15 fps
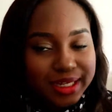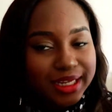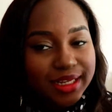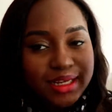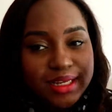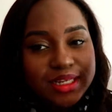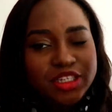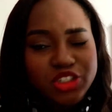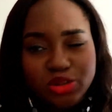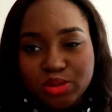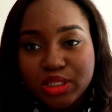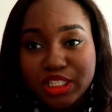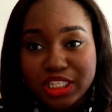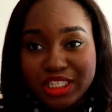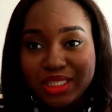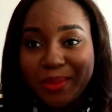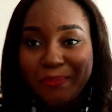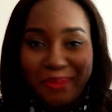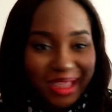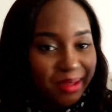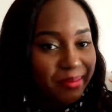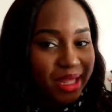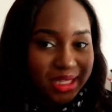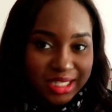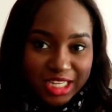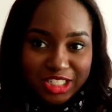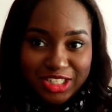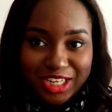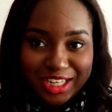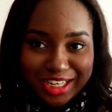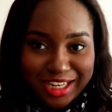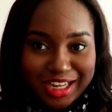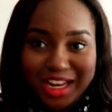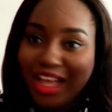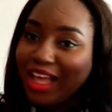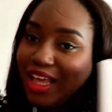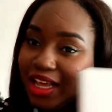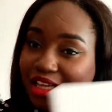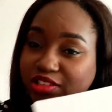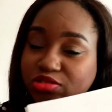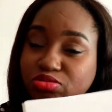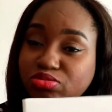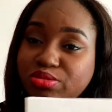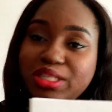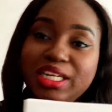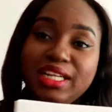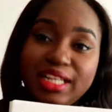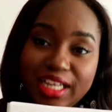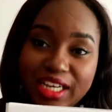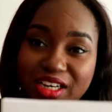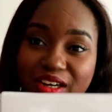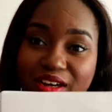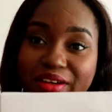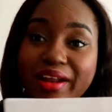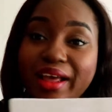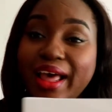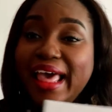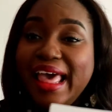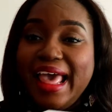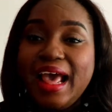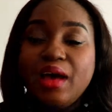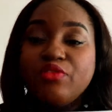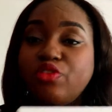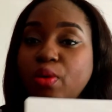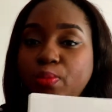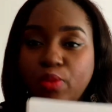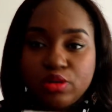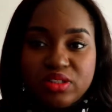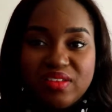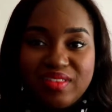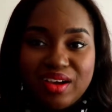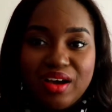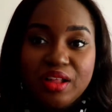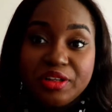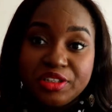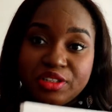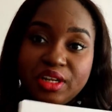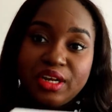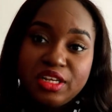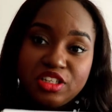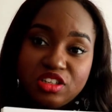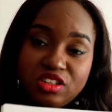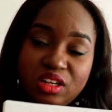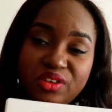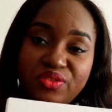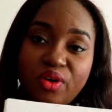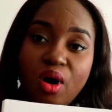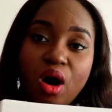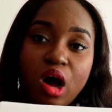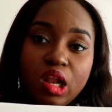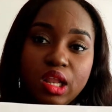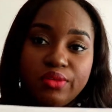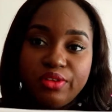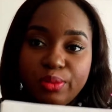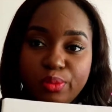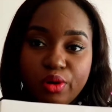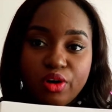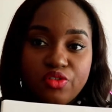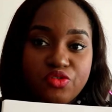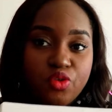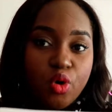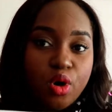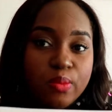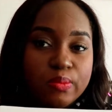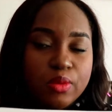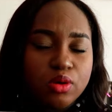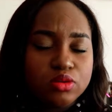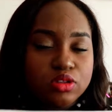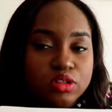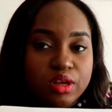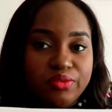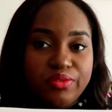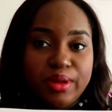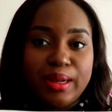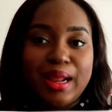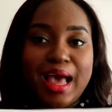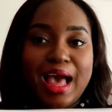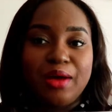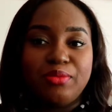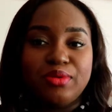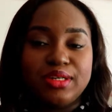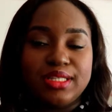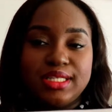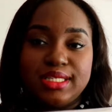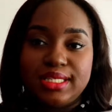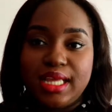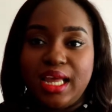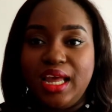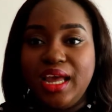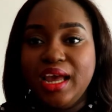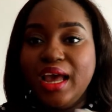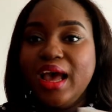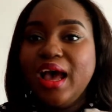It literally, the pigmentation in it is really good for most of the colors not necessarily for all of it but for most of it I would say